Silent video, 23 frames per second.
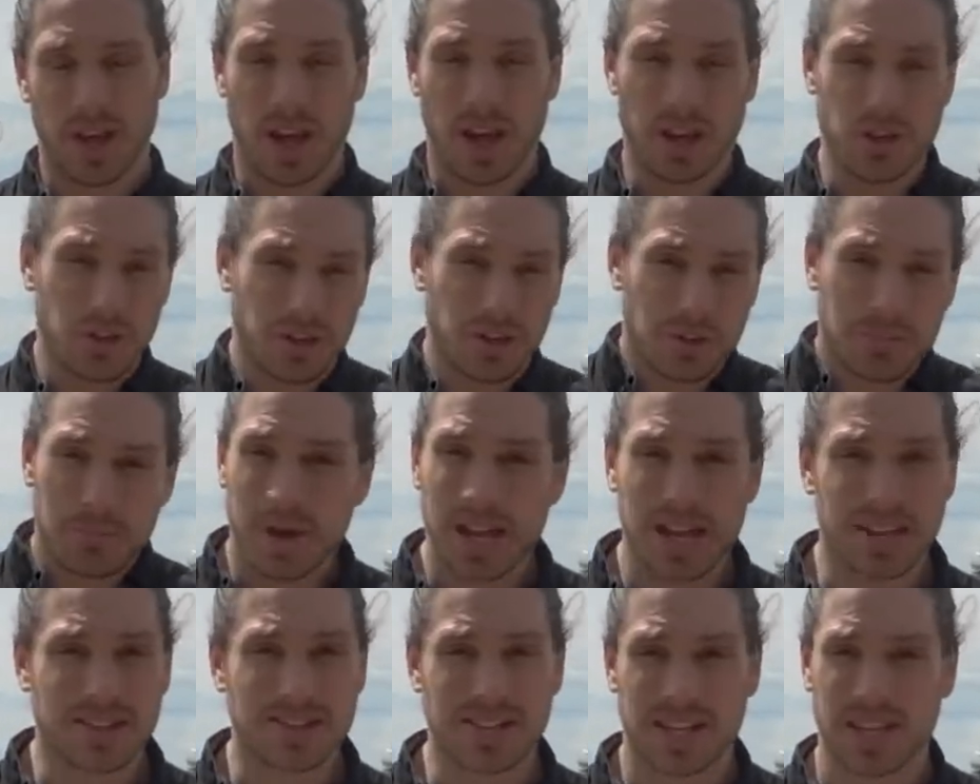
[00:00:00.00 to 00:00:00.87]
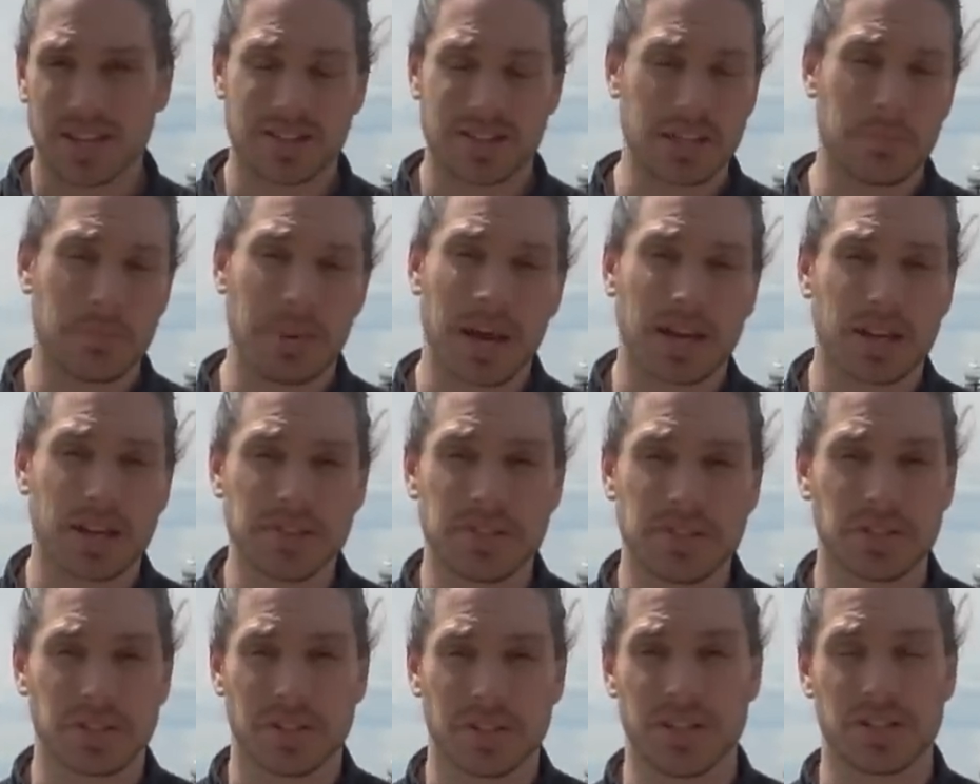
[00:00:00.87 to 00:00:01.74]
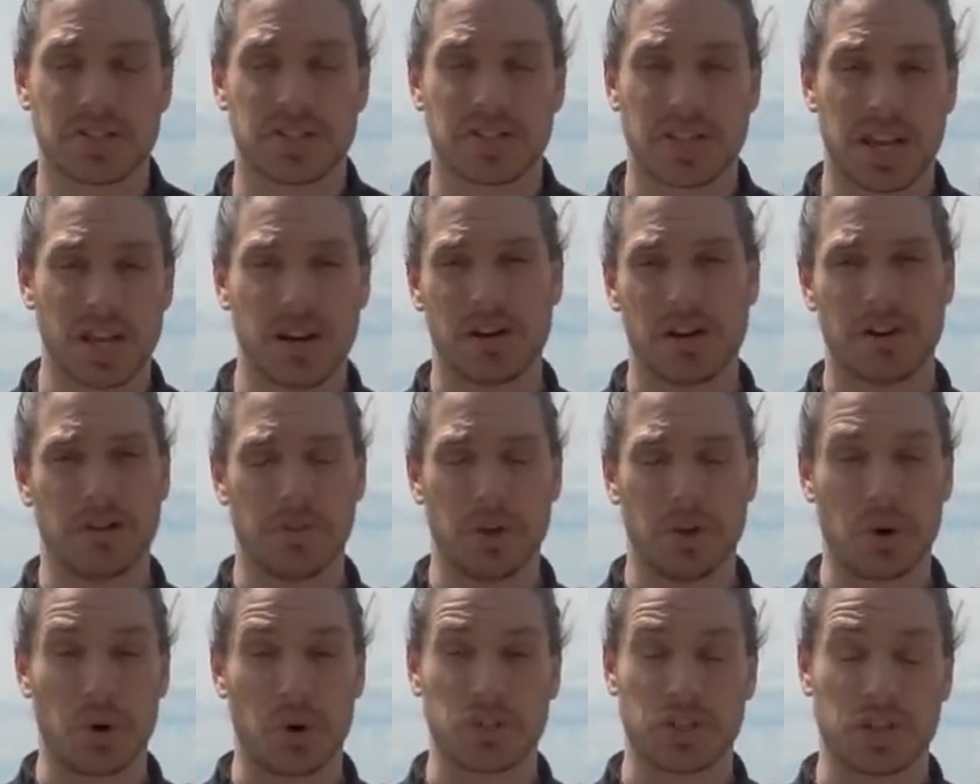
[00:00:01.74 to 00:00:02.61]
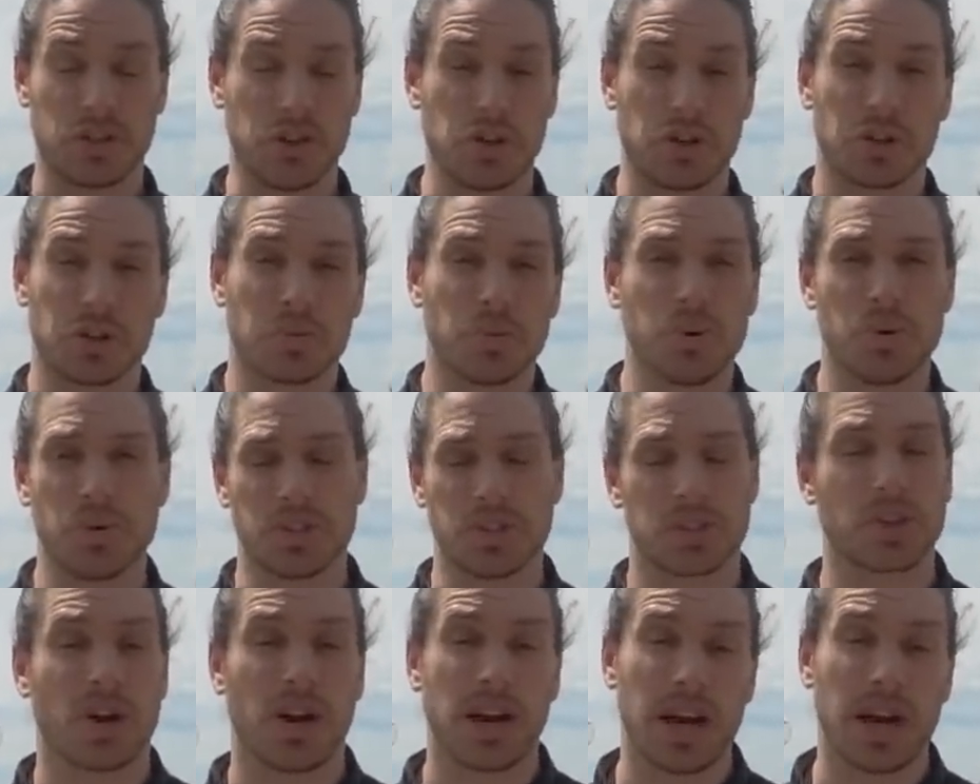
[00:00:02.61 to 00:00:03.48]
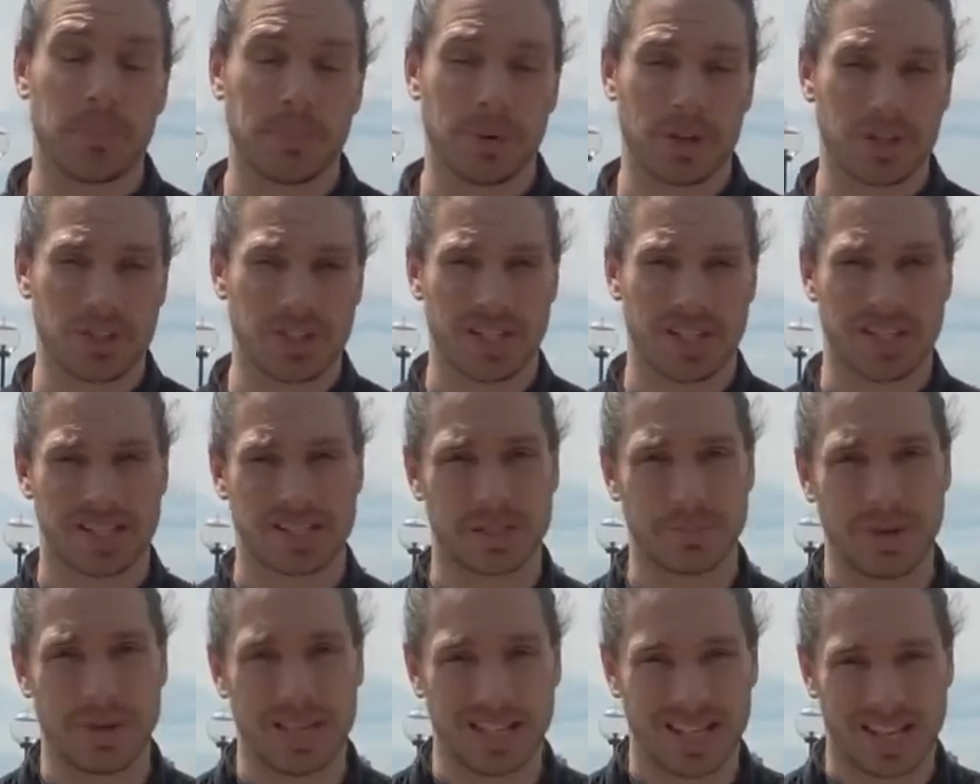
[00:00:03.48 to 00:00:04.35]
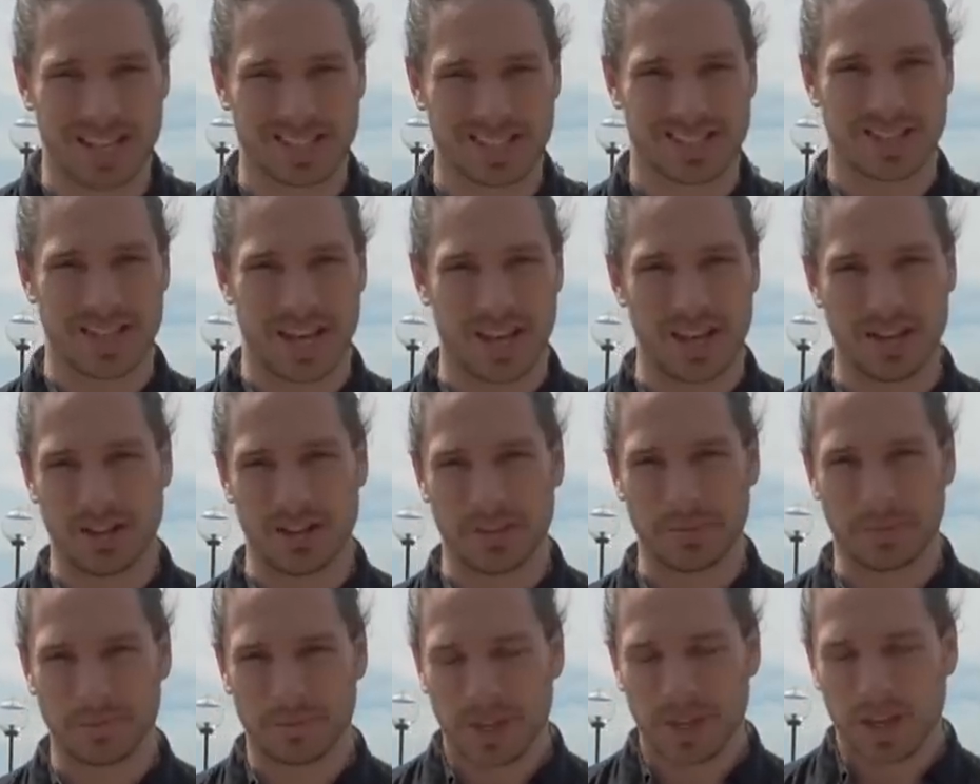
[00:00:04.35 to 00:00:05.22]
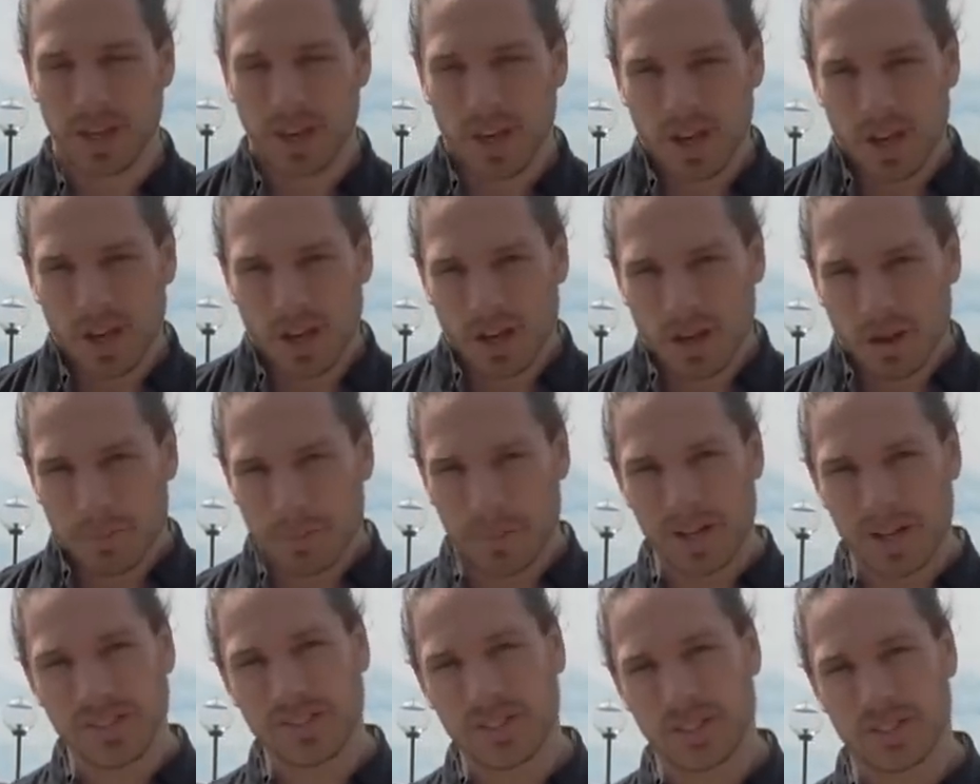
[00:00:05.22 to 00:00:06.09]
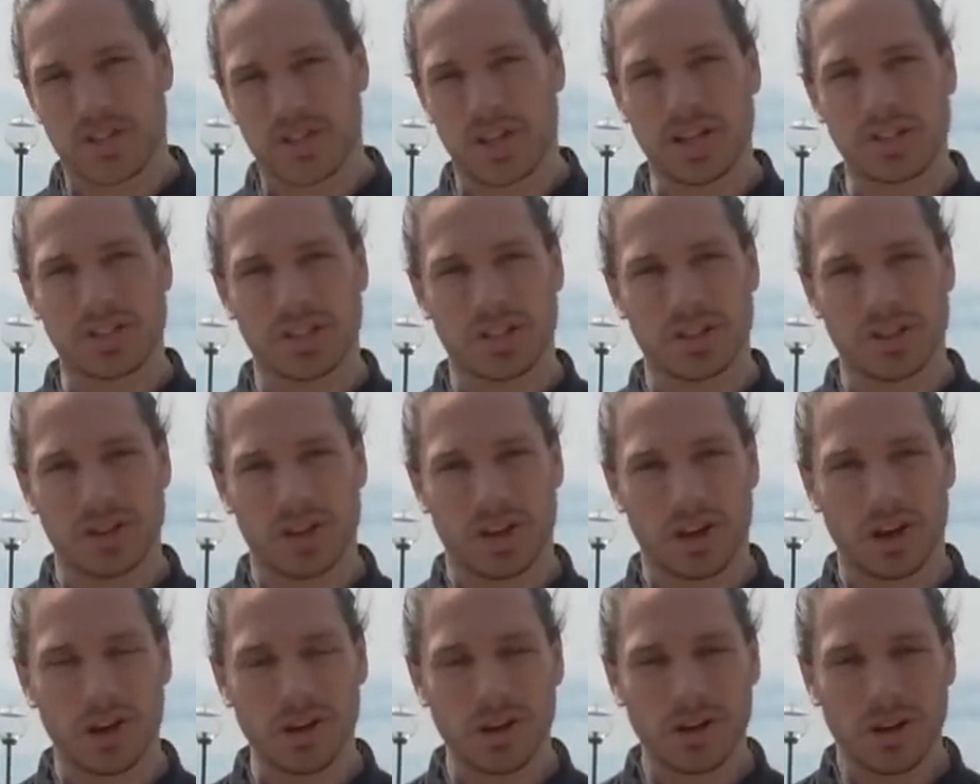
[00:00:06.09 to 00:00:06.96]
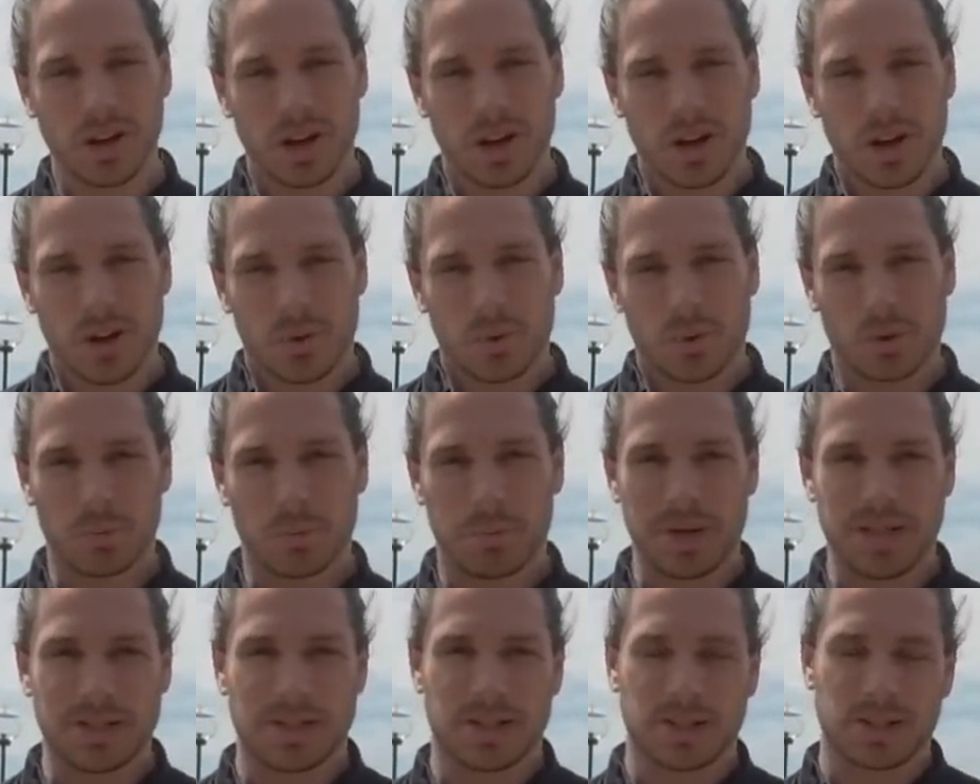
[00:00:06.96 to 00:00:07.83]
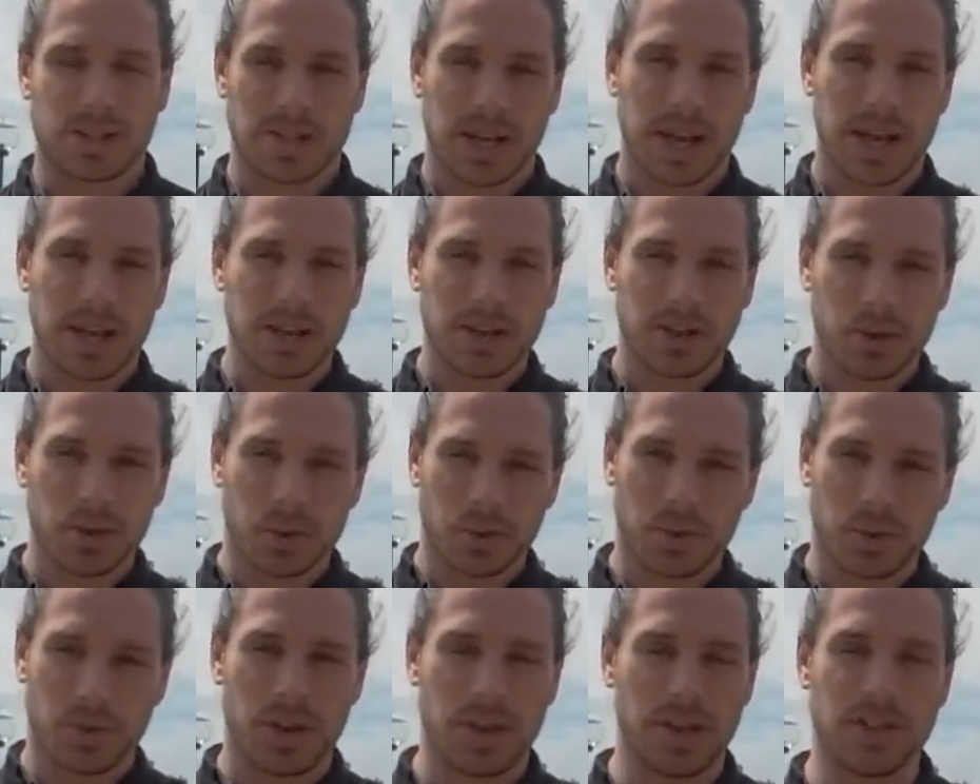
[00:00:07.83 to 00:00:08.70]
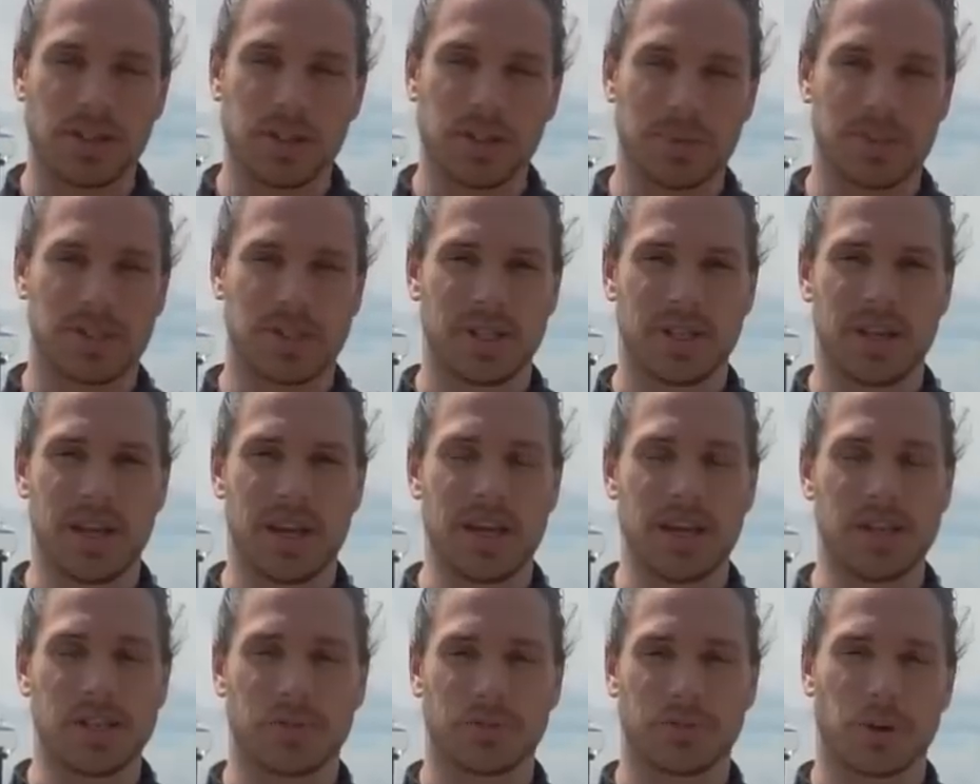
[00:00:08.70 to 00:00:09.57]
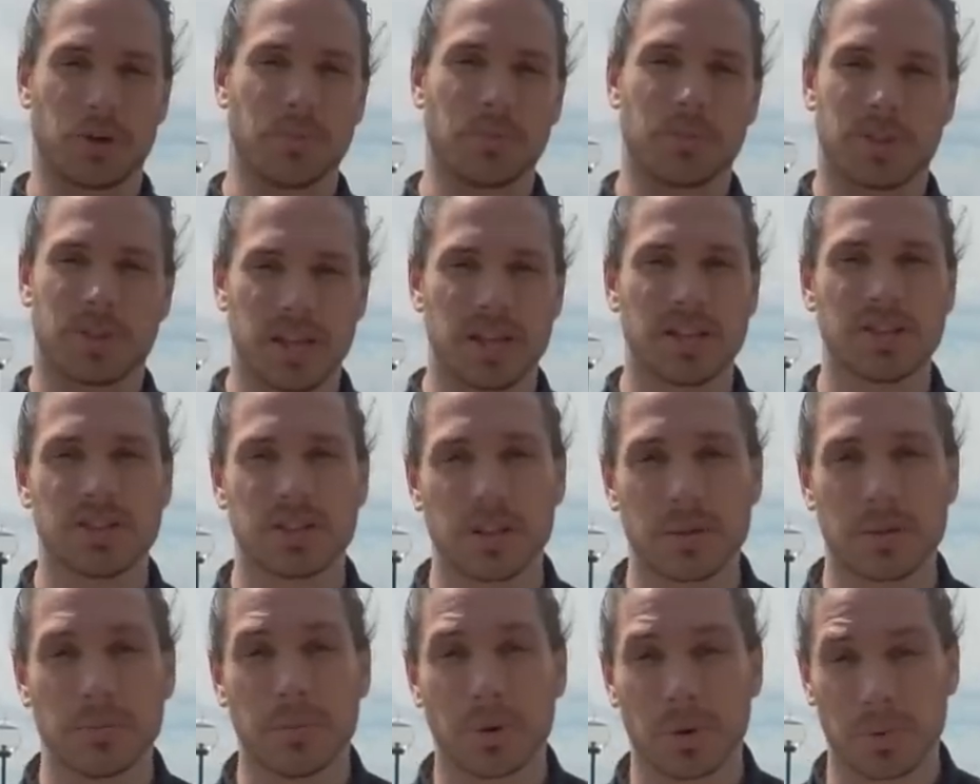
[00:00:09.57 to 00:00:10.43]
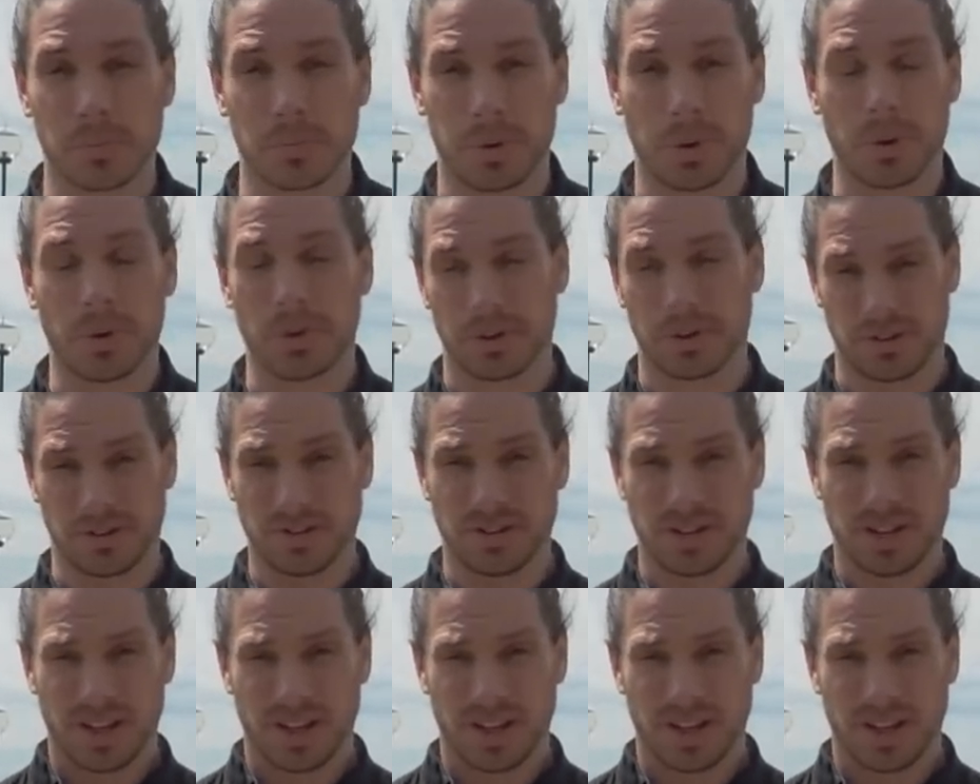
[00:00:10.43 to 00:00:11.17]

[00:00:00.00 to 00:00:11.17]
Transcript: And you can make texting back instantly a standard of yours and you can rule this guy out because he doesn't meet that standard. My suggestion though, would be to take your intimacy needs from things that are more important.